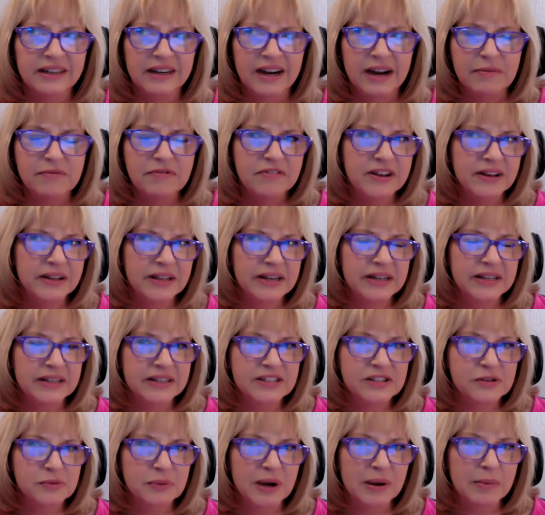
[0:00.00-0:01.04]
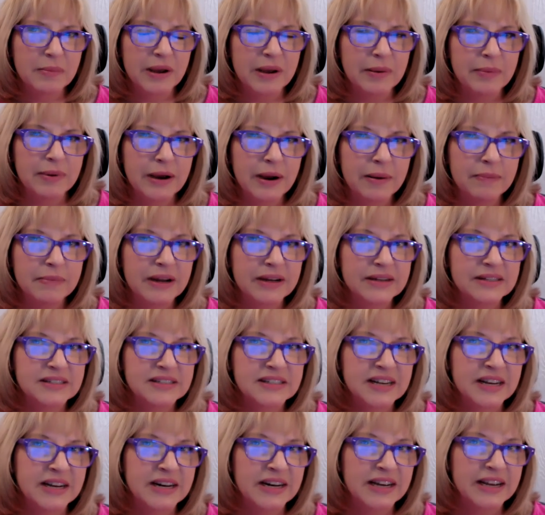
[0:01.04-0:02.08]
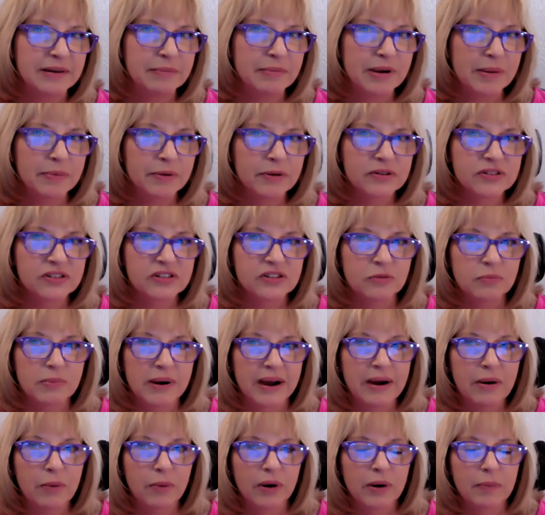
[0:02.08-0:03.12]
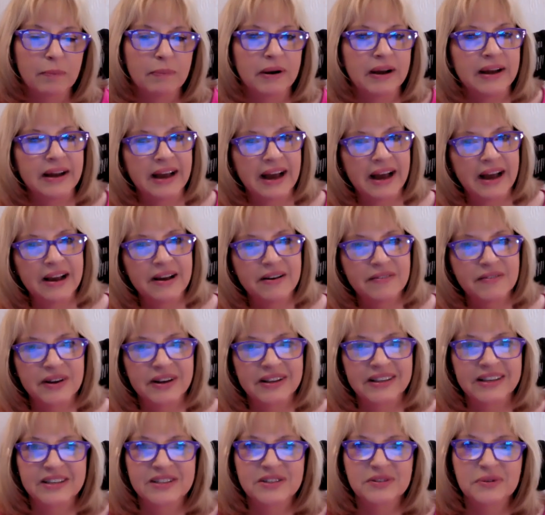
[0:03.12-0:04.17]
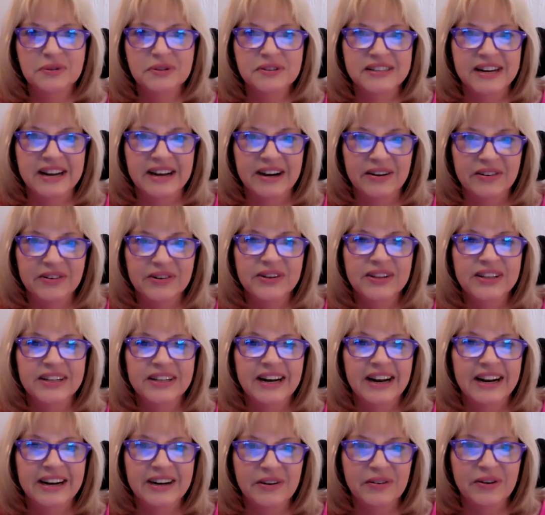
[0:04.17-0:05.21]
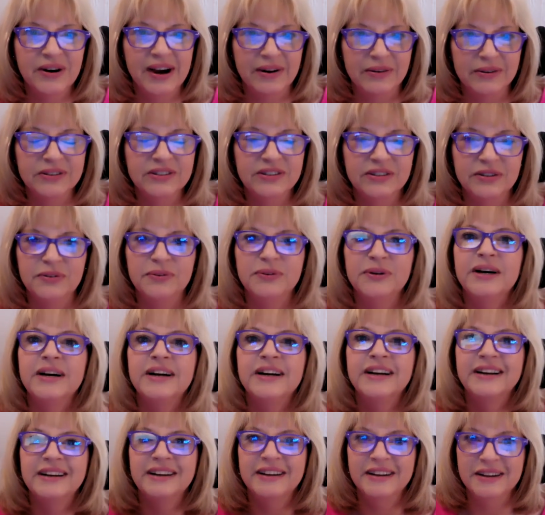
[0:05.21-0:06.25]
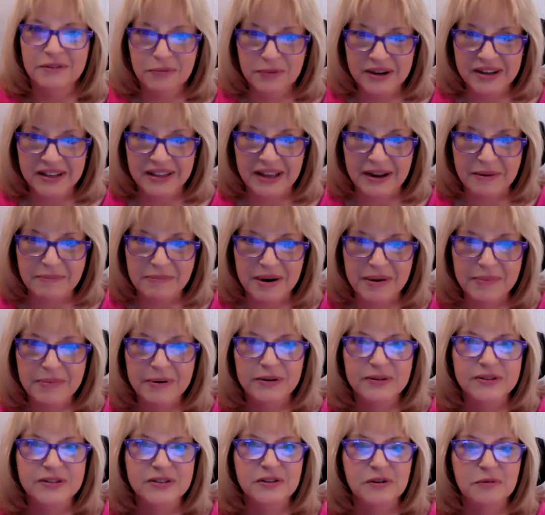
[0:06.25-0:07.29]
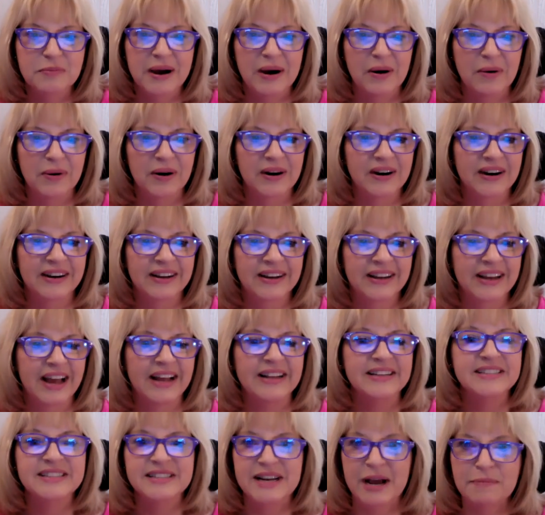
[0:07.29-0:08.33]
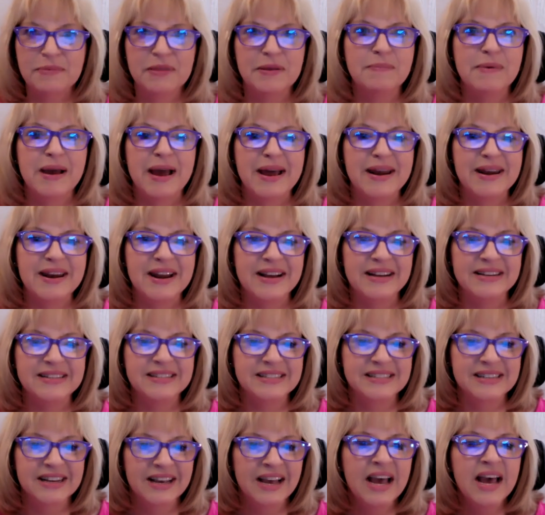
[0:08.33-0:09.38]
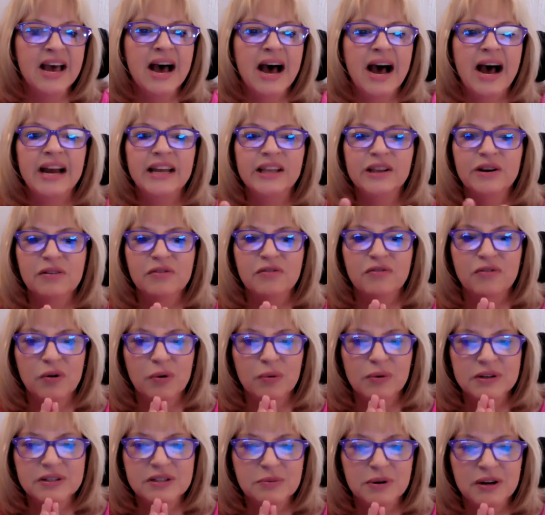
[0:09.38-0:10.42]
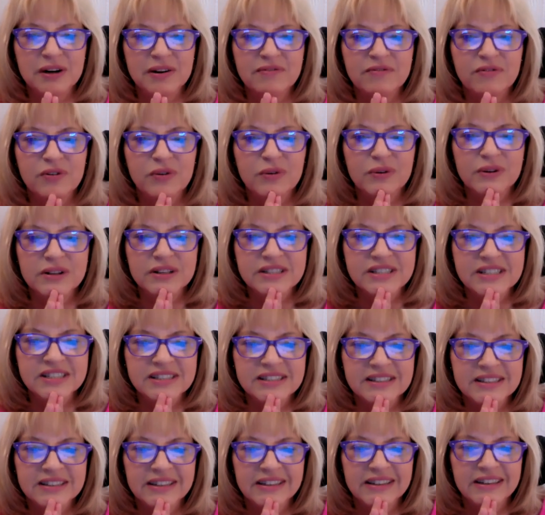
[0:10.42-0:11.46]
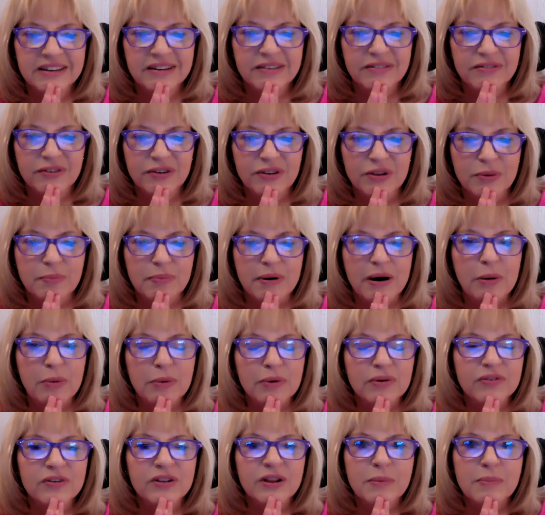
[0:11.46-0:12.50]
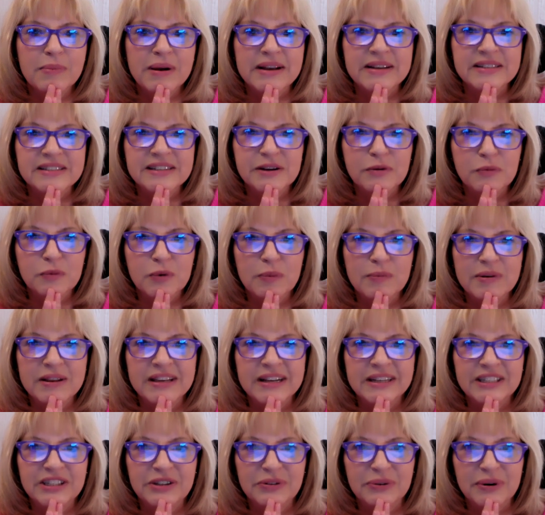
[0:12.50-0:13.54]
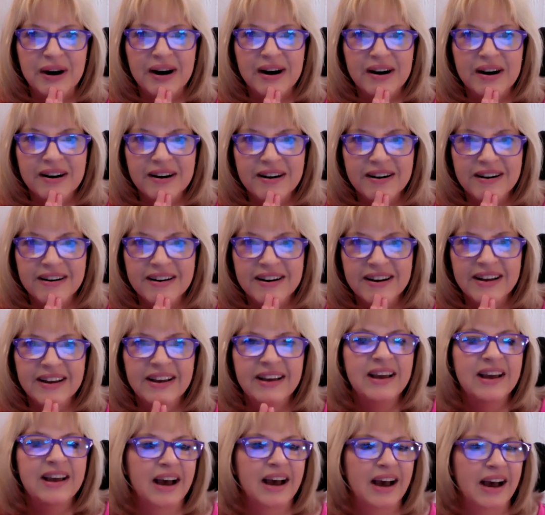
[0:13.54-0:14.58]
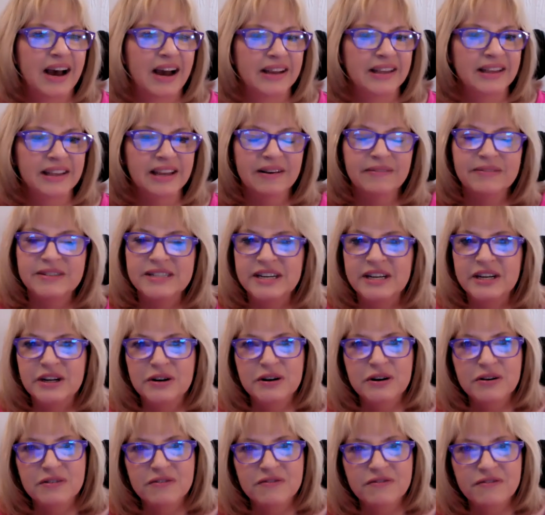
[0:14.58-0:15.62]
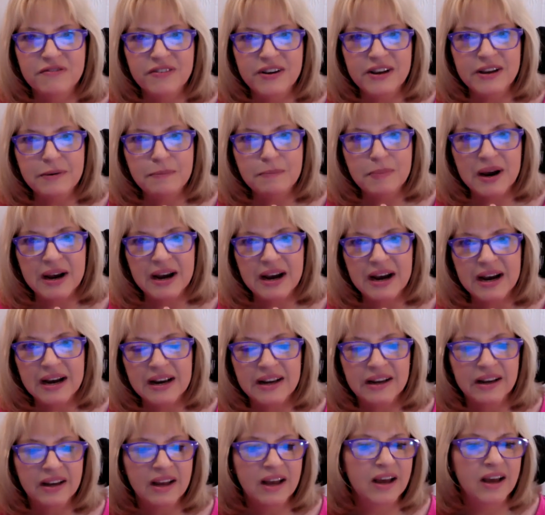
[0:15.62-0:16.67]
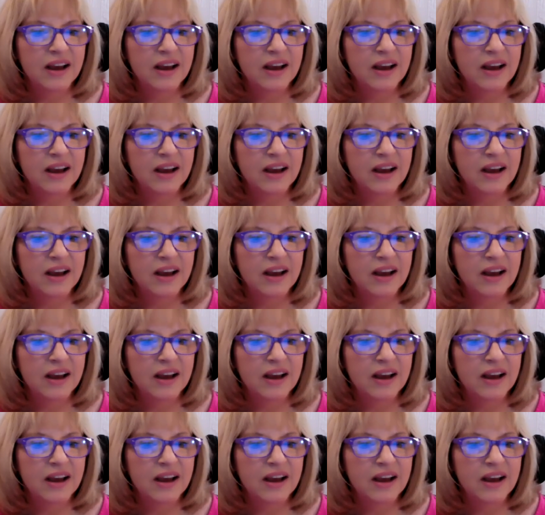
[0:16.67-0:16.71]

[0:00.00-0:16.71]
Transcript: I'm feeling this way. Maybe I'm not standing in my personal power, but I've got the tools now that I know how to reclaim my personal power and stop the madness. I look forward to what unfolds for the powerful, amazing woman that you are. I'd love to hear your feedback.